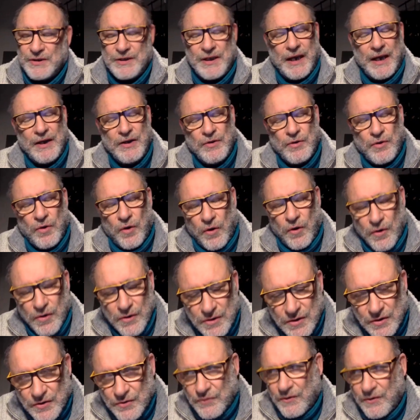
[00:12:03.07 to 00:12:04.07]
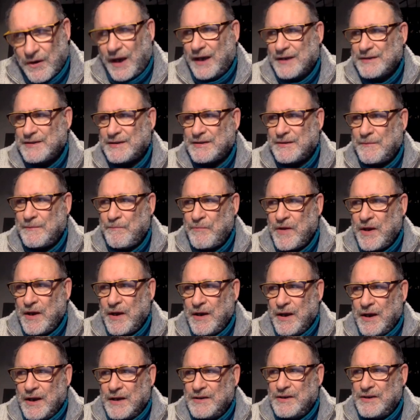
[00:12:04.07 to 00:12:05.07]
They don't trust
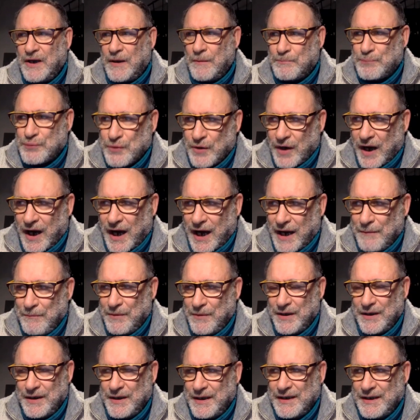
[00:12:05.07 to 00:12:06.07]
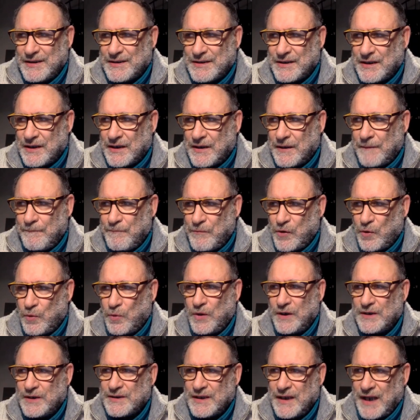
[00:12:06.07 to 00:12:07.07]
the prime minister,
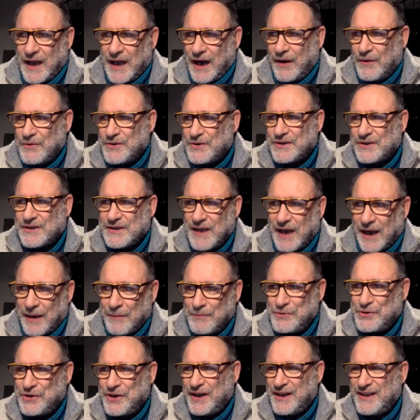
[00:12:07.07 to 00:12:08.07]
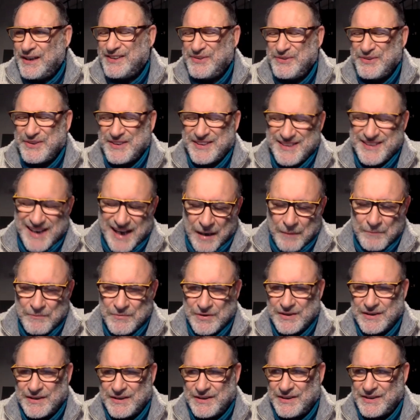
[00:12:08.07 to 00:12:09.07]
who is now subject to some
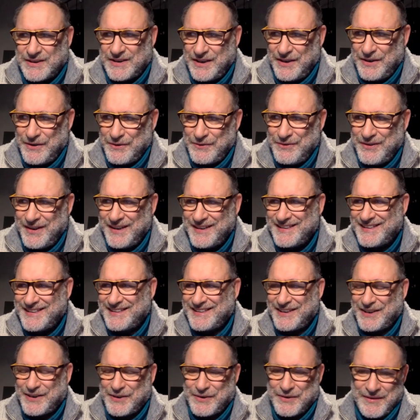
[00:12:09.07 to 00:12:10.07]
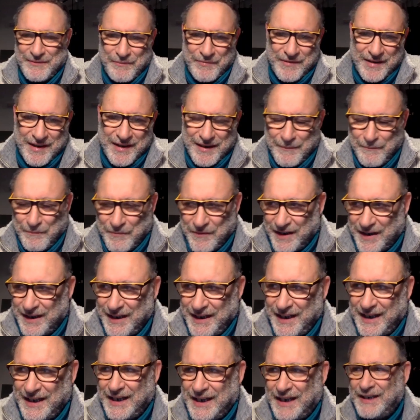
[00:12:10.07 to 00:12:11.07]
serious
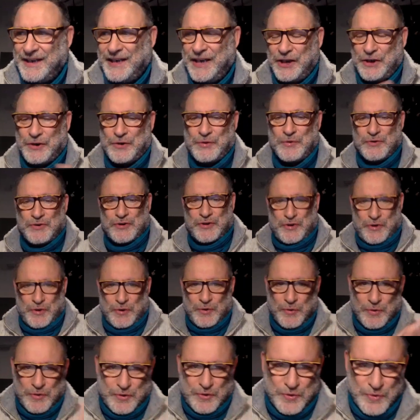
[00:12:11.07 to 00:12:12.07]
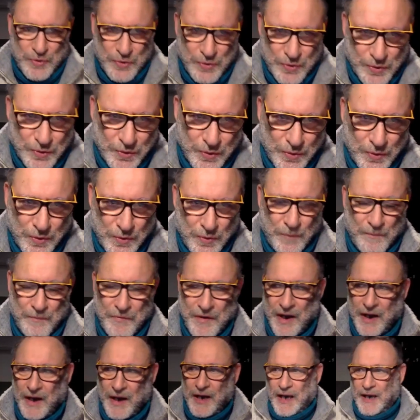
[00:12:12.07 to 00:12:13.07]
legal issues due to
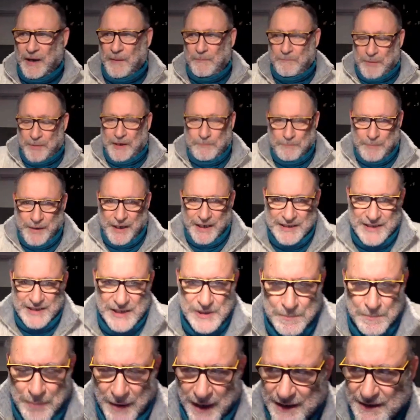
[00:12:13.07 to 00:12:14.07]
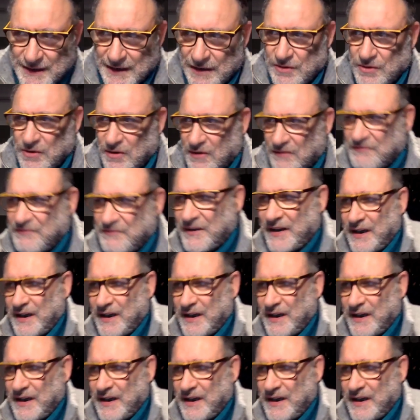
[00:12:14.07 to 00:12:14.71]
being suspected of